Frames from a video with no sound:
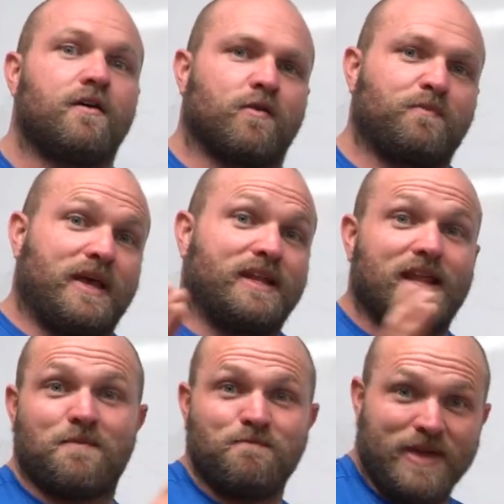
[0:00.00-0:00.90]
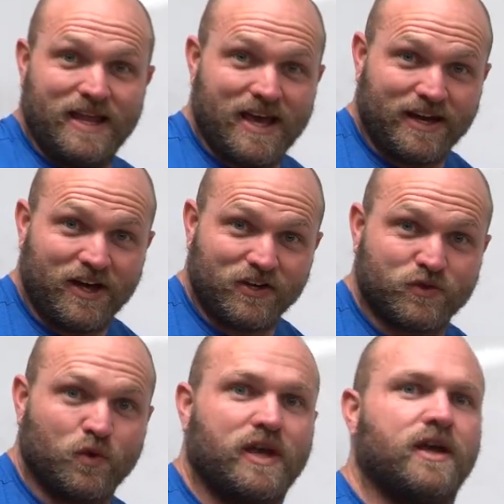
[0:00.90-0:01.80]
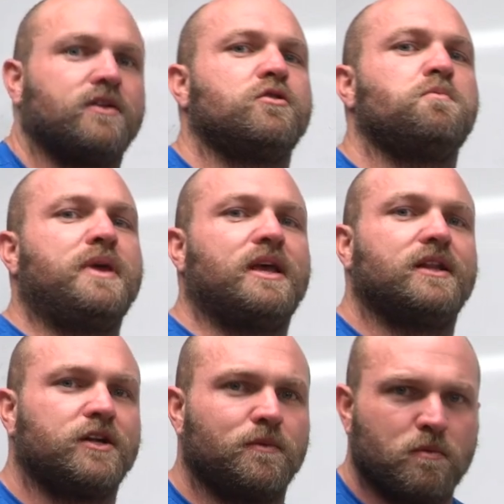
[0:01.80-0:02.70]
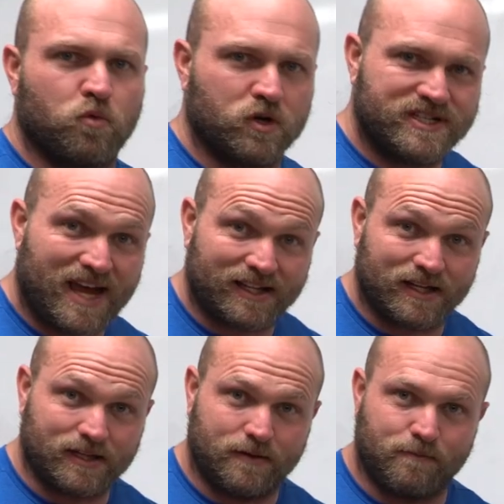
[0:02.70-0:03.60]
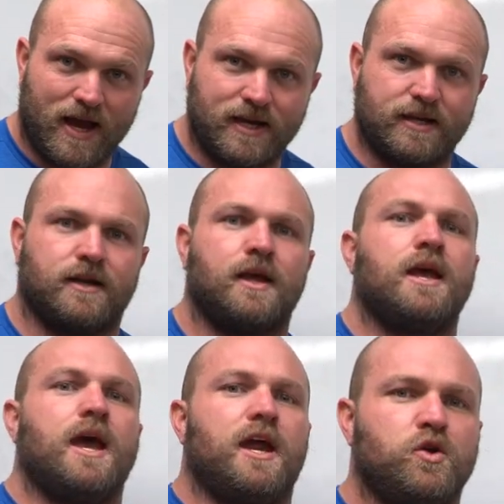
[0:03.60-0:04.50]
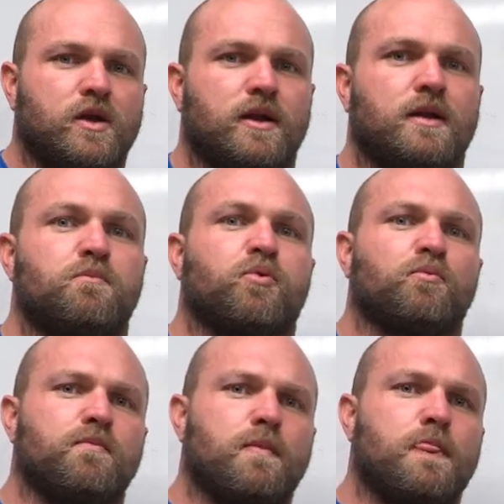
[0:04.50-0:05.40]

from being that meathead high school kid to being a little bit more technically minded and you can